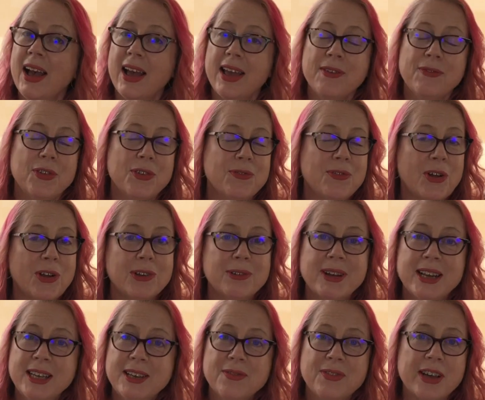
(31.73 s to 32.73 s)
If you follow
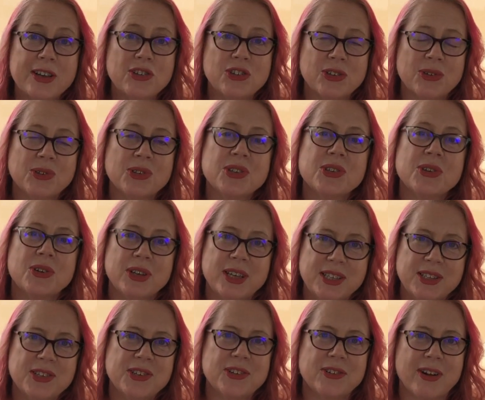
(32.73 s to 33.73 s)
any of our shelters on
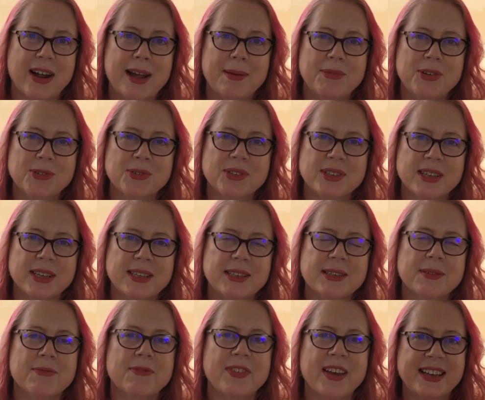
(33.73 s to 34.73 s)
Instagram, you'll see
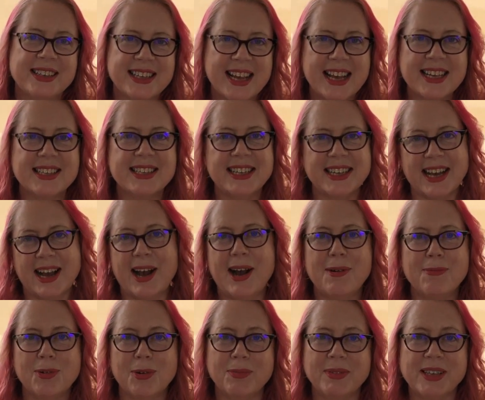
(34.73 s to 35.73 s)
some fantastic
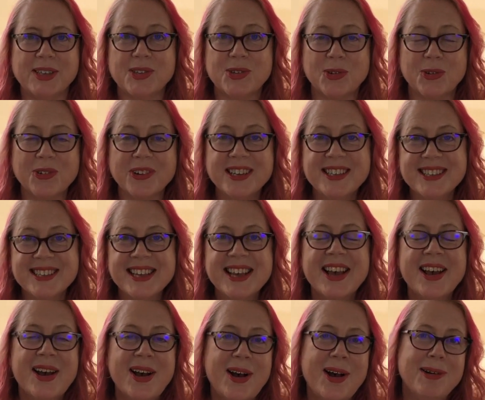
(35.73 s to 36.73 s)
heartwarming stories.
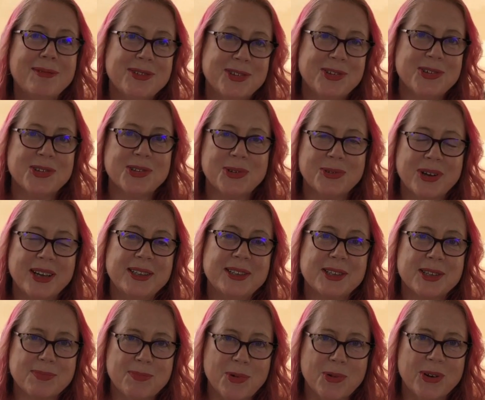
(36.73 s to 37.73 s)
I was just looking
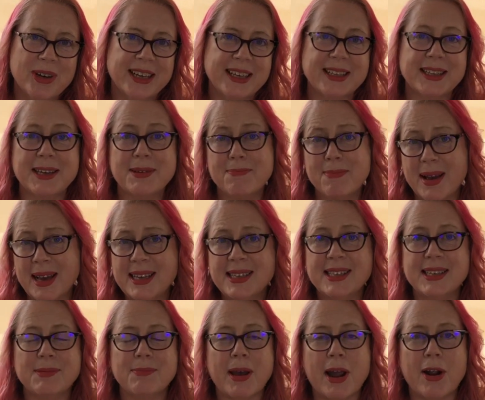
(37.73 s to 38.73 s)
this morning at the
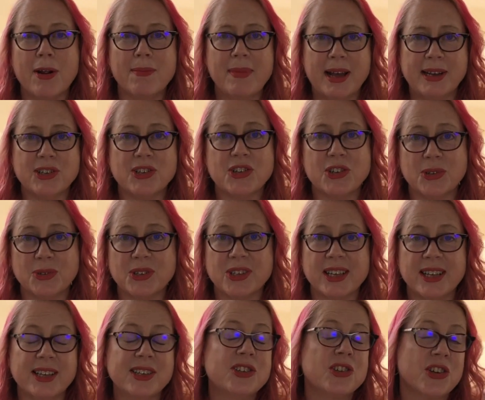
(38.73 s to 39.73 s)
amazing Parramatta
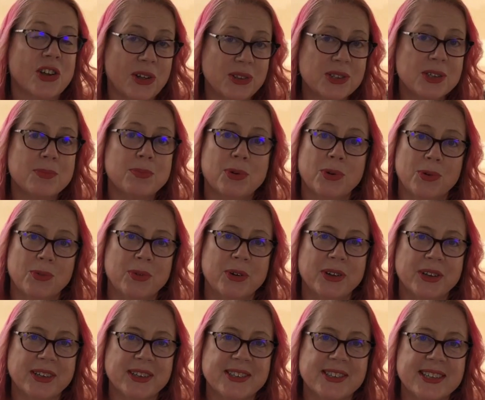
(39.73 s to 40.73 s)
Shelter child support
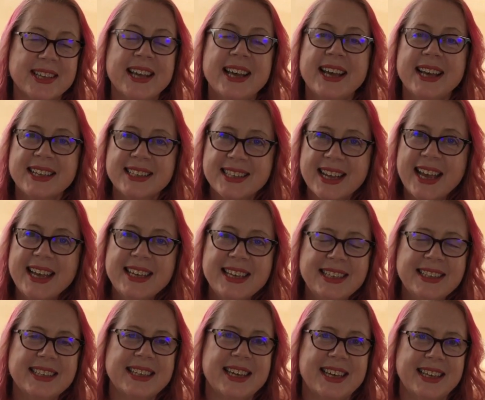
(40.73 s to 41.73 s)
workers taking
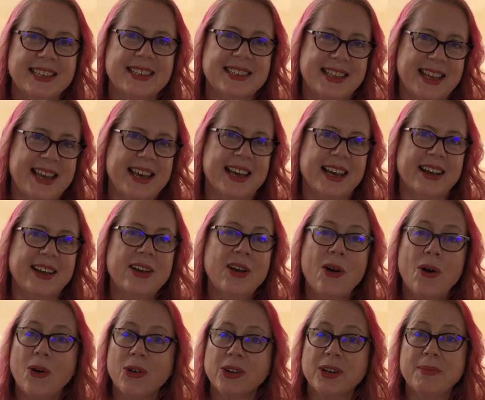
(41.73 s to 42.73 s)
the kids there
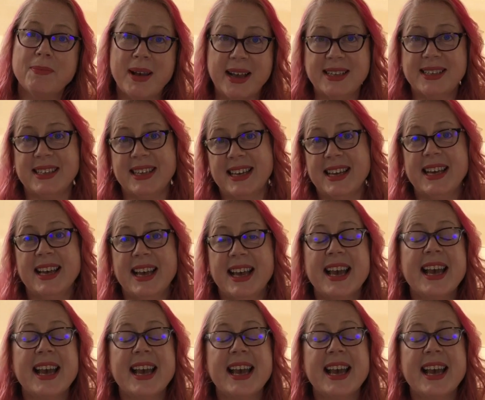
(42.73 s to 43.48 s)
on an amazing